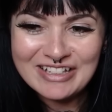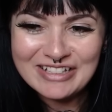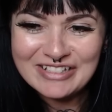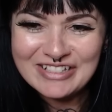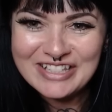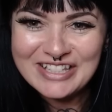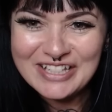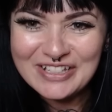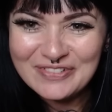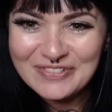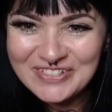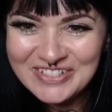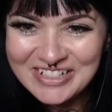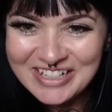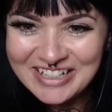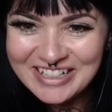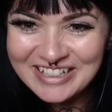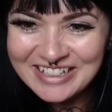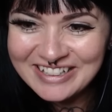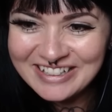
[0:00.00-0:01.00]
going to call that
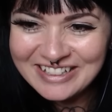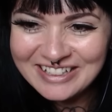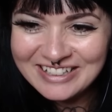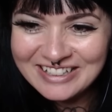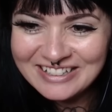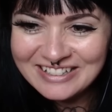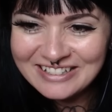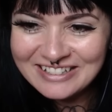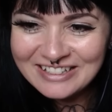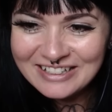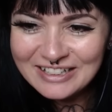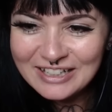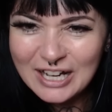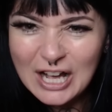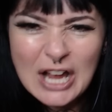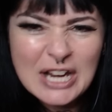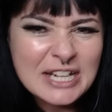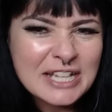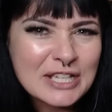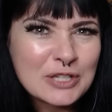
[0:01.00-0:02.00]
probably pretty close
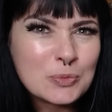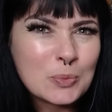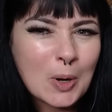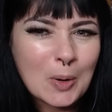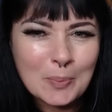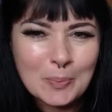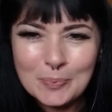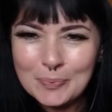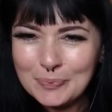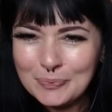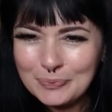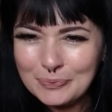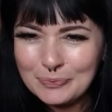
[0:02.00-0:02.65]
to 3.